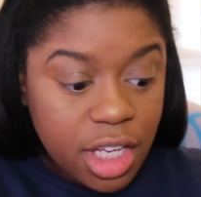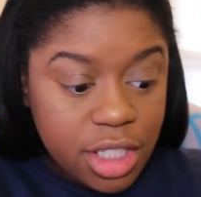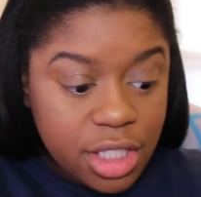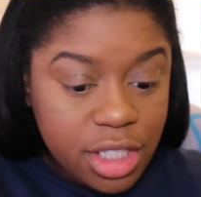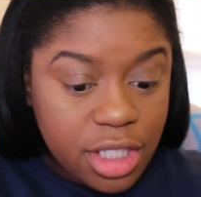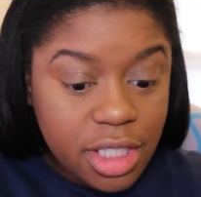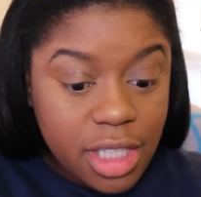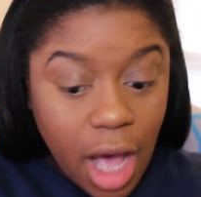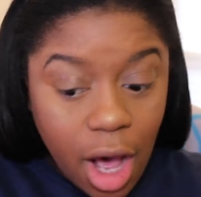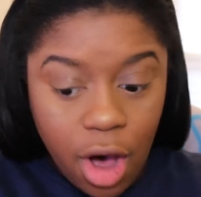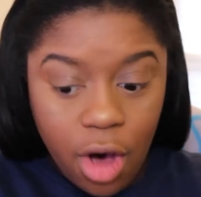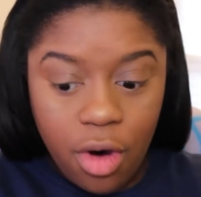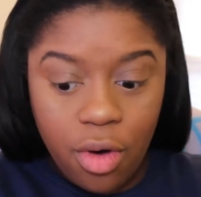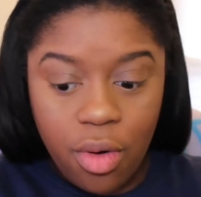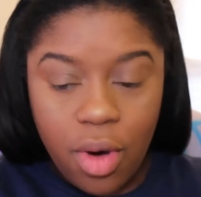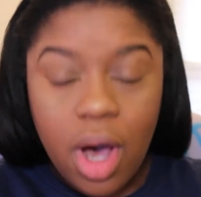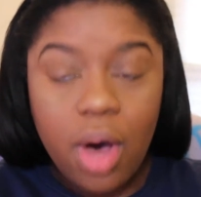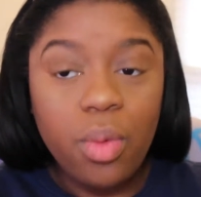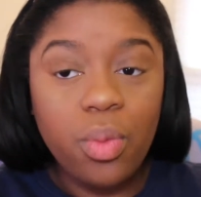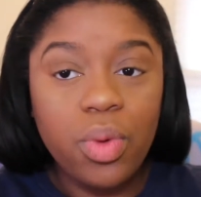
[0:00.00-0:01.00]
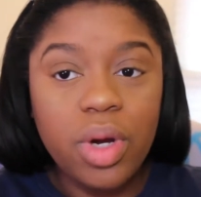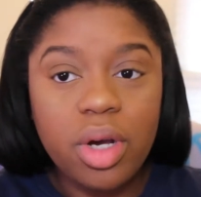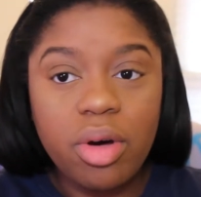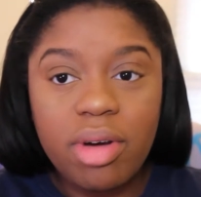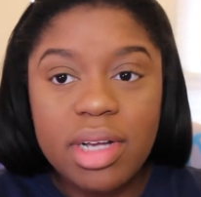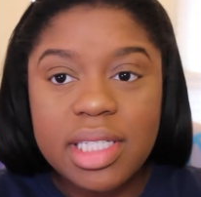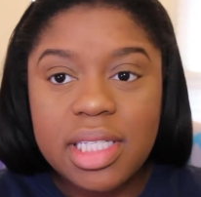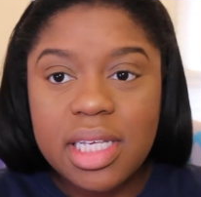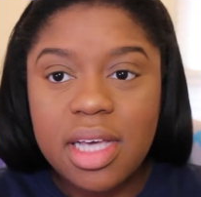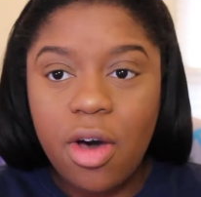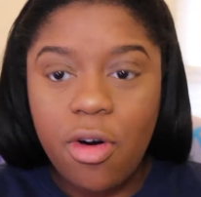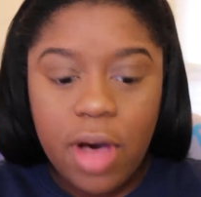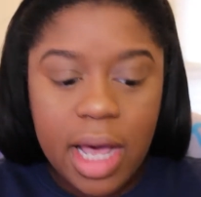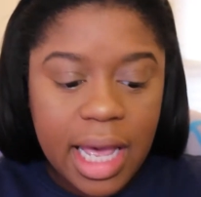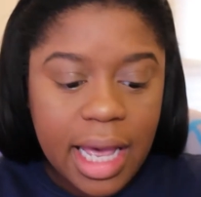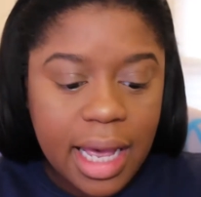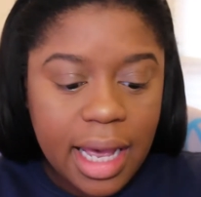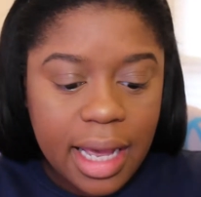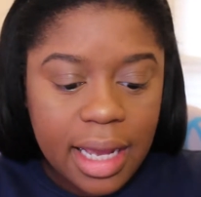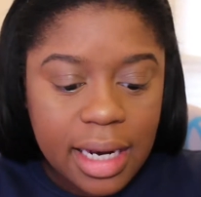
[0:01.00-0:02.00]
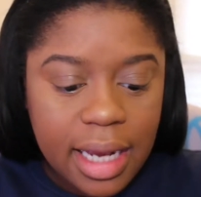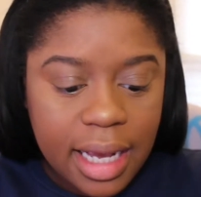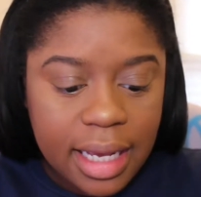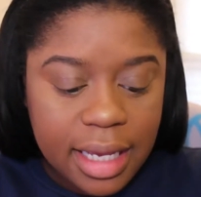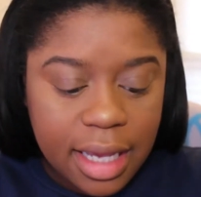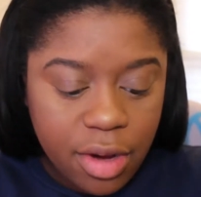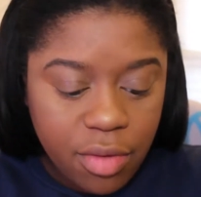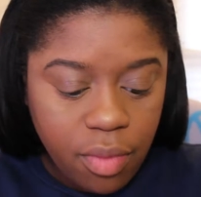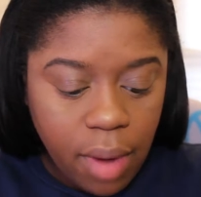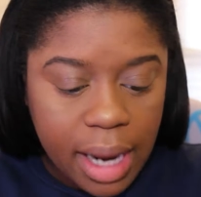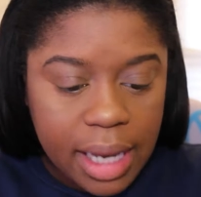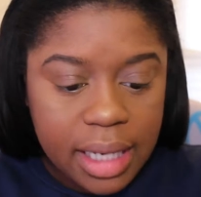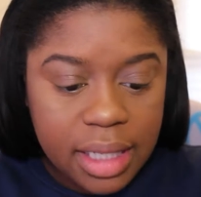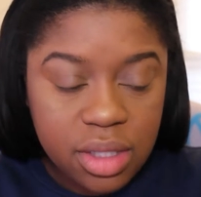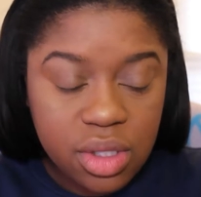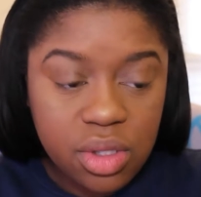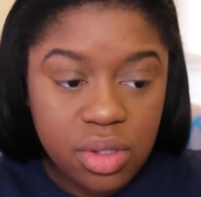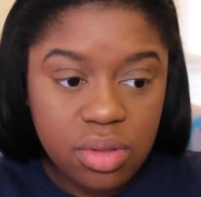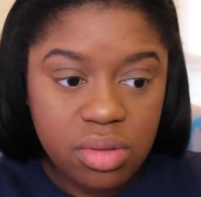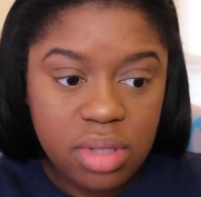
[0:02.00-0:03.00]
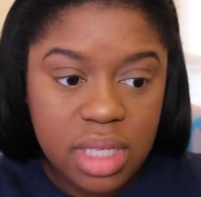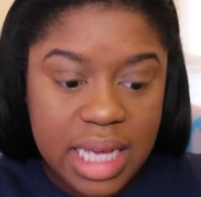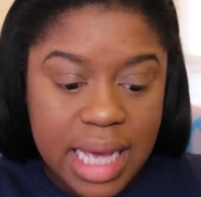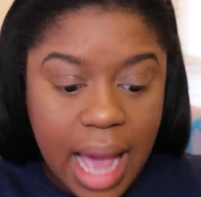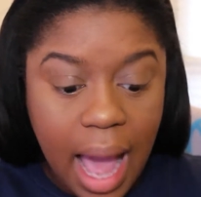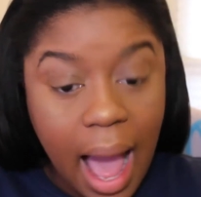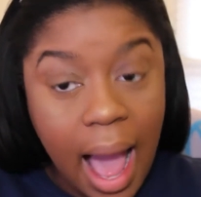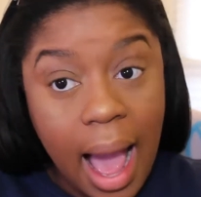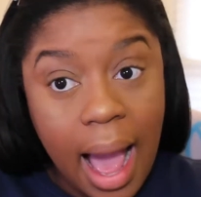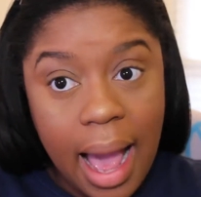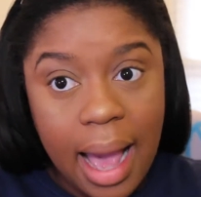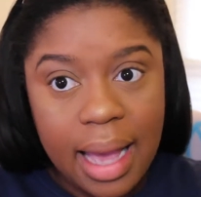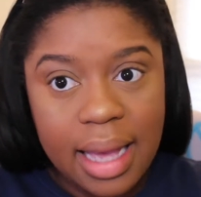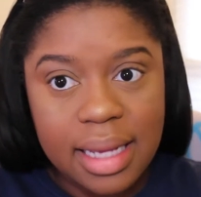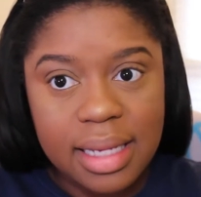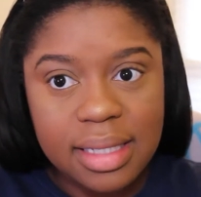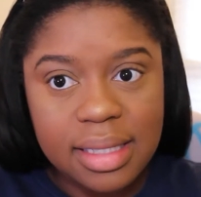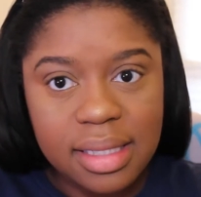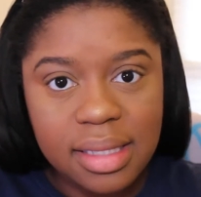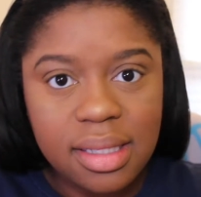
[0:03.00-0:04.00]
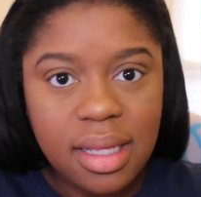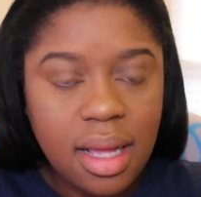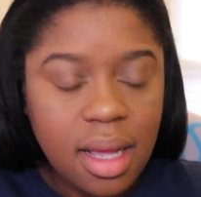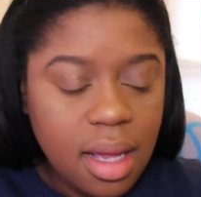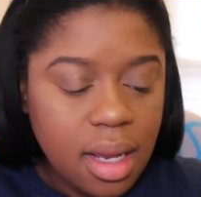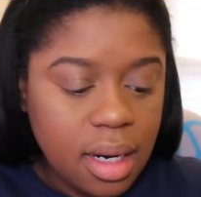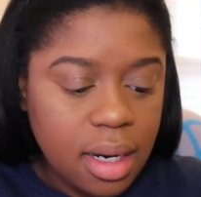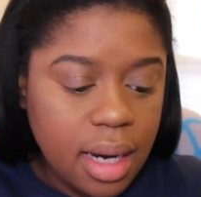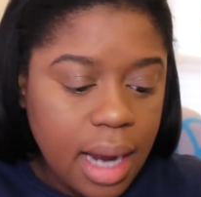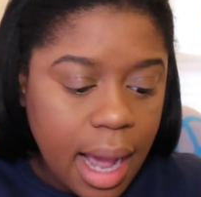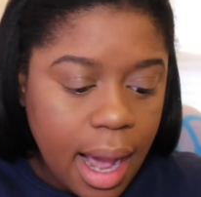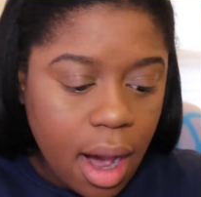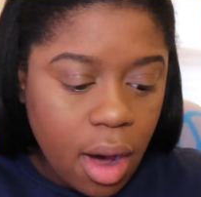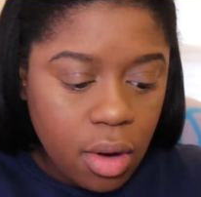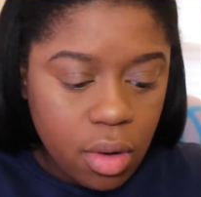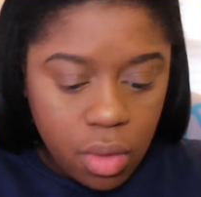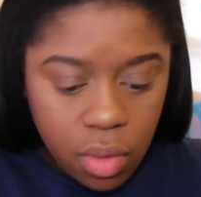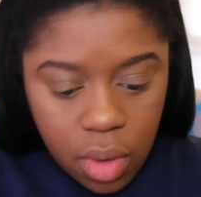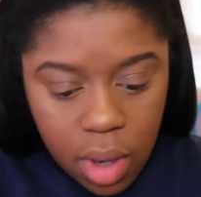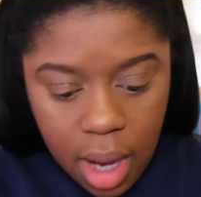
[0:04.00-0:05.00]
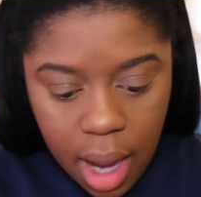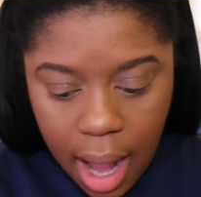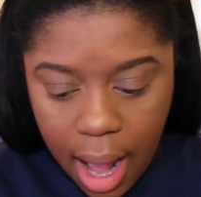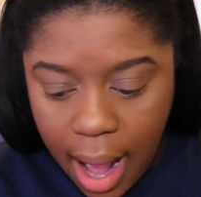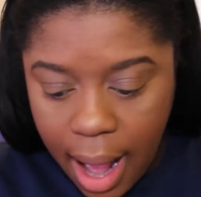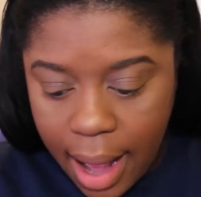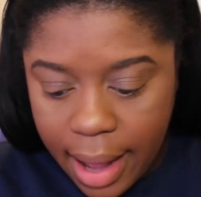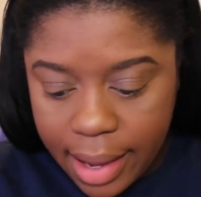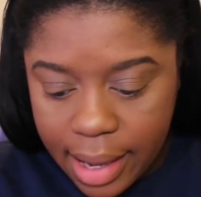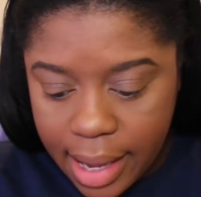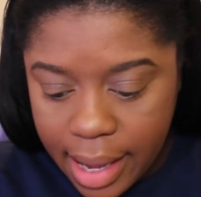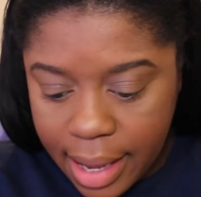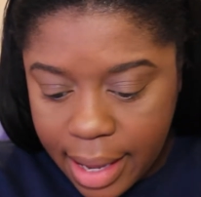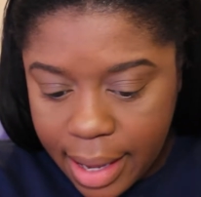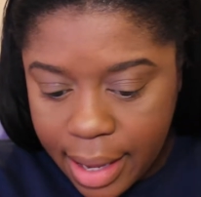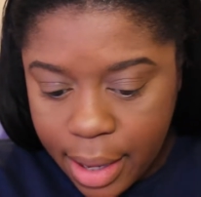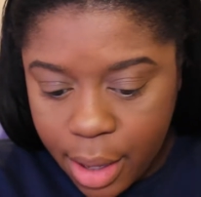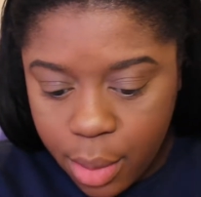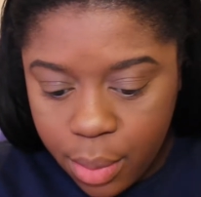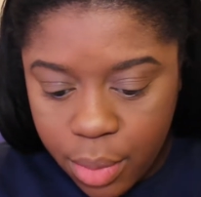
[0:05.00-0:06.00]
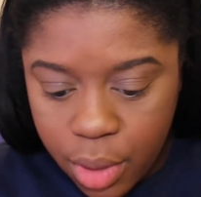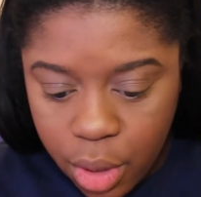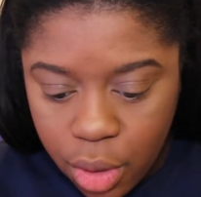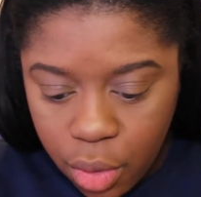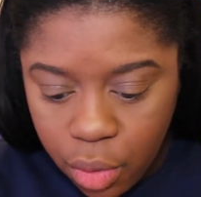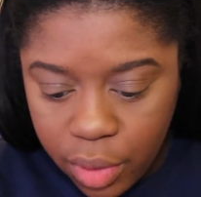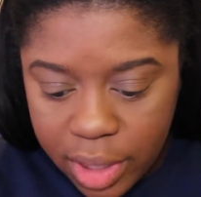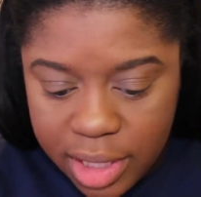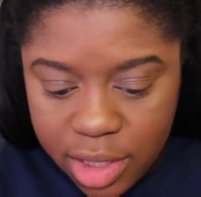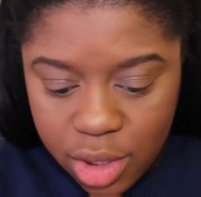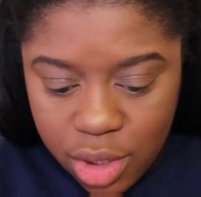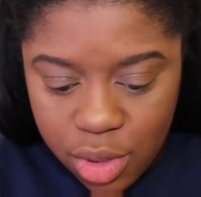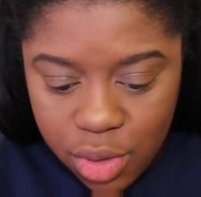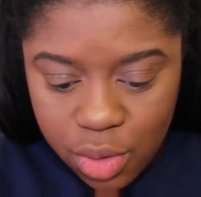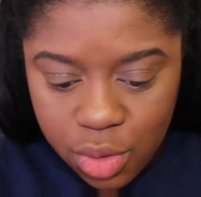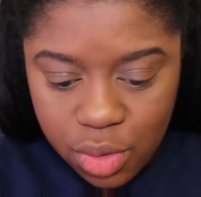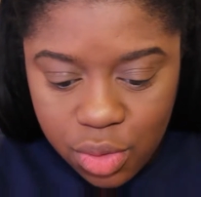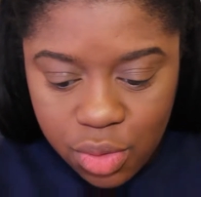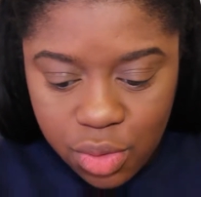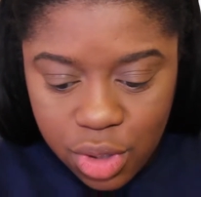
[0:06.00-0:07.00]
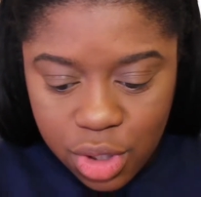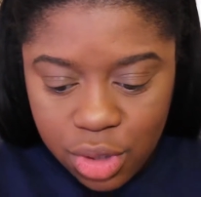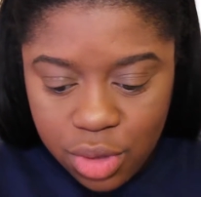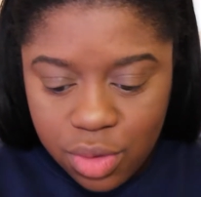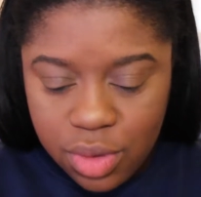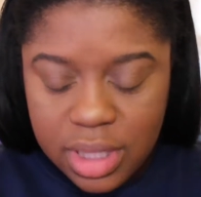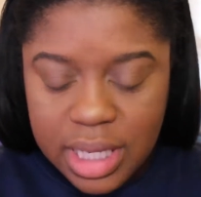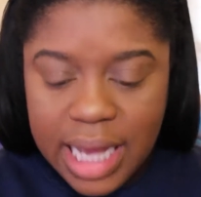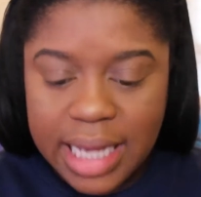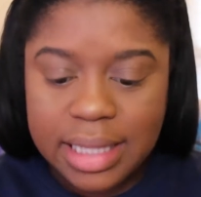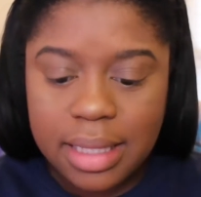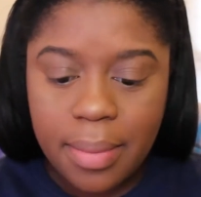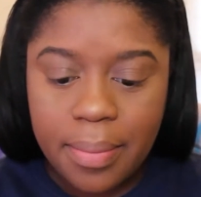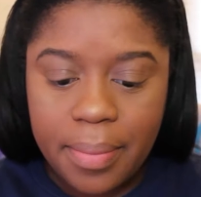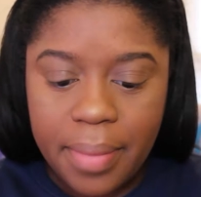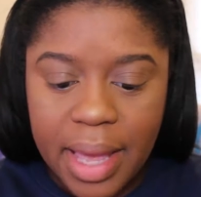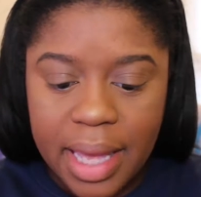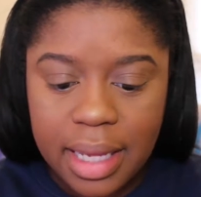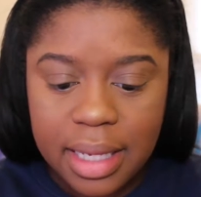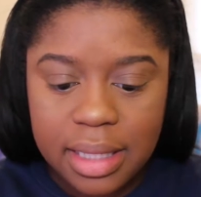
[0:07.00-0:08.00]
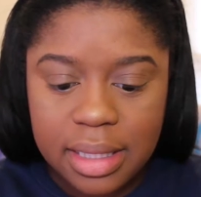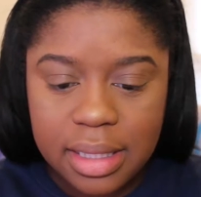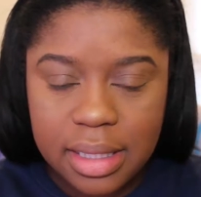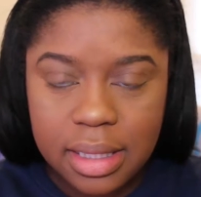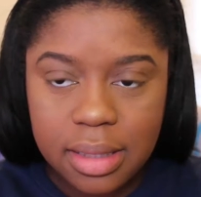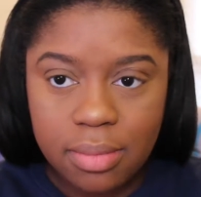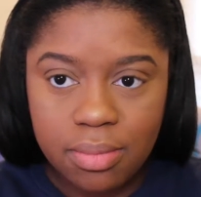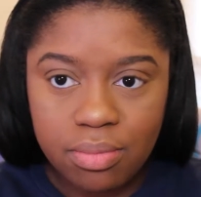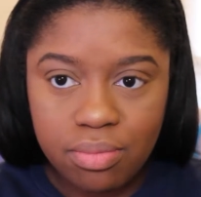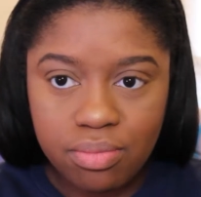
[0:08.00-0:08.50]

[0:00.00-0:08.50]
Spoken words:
So we're going to go ahead and get right into the eyes. Now I am going to use as a base,